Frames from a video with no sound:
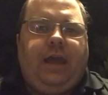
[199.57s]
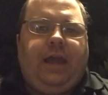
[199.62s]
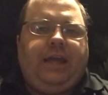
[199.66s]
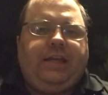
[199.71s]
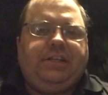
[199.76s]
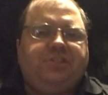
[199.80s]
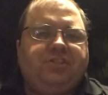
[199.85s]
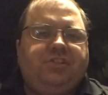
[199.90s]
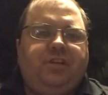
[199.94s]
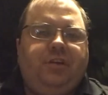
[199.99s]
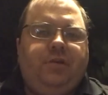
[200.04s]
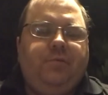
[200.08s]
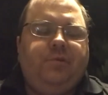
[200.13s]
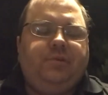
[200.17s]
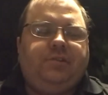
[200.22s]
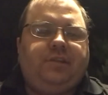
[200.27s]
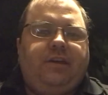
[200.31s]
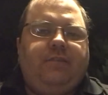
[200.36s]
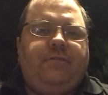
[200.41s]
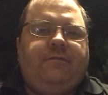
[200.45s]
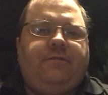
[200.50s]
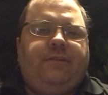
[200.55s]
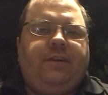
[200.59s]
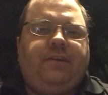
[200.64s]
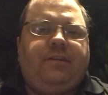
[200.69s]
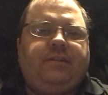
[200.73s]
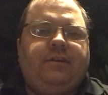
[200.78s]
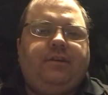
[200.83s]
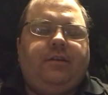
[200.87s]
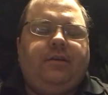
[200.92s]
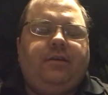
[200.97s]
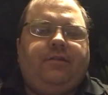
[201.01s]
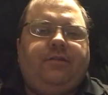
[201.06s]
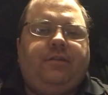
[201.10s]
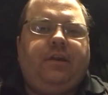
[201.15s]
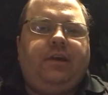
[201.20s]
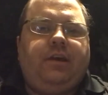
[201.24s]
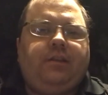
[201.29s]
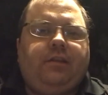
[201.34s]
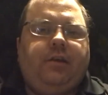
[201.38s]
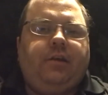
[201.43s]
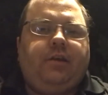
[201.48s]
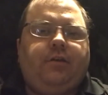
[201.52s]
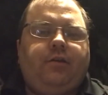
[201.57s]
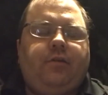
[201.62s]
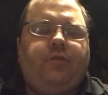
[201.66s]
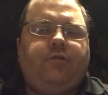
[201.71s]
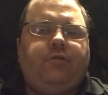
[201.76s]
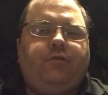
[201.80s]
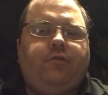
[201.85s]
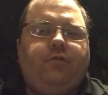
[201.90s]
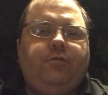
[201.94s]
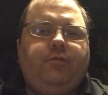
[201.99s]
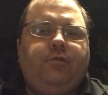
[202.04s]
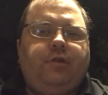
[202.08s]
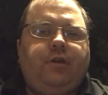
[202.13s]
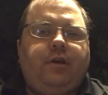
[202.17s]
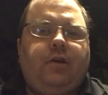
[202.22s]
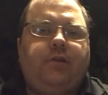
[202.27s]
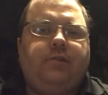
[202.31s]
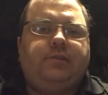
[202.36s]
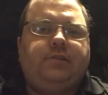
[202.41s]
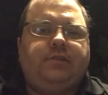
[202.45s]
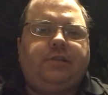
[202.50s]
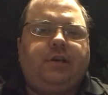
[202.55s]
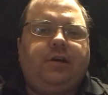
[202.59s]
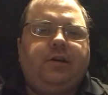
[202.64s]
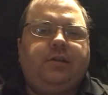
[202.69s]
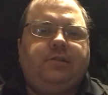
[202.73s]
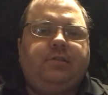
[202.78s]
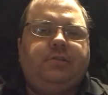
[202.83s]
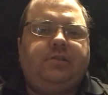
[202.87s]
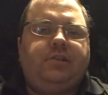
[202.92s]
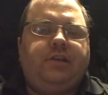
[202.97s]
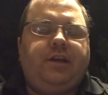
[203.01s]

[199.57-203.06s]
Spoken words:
And she was convicted of killing her 2 young sons.